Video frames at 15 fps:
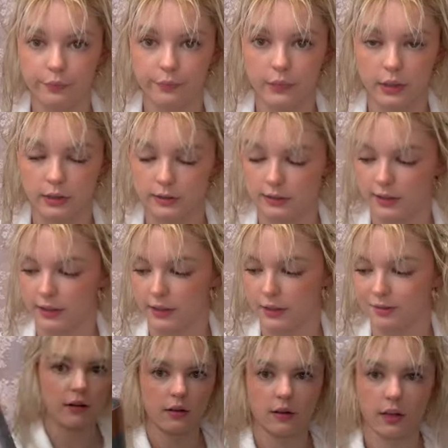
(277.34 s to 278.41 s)
in a second.
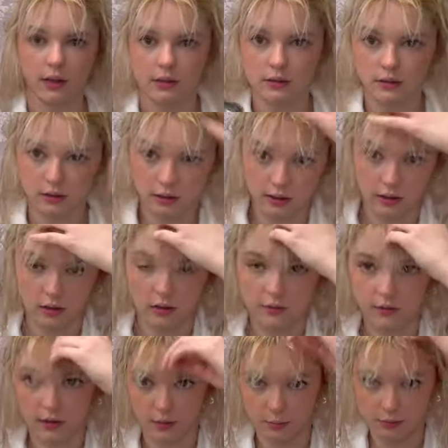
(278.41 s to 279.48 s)
Okay, I took the thing off,
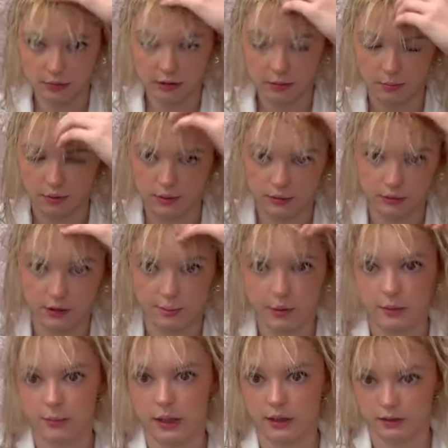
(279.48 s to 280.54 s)
and I'm just gonna blow dry my
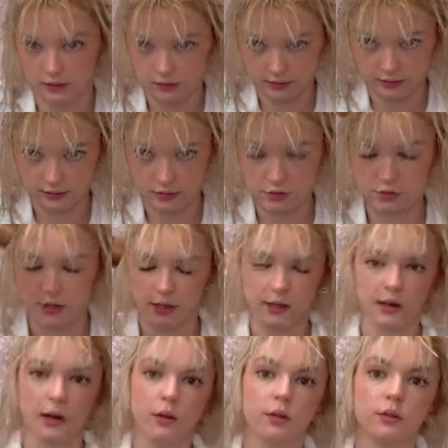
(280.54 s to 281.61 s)
bangs like straight
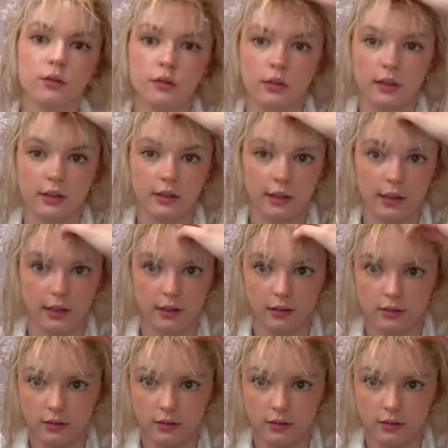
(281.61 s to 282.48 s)
down so that they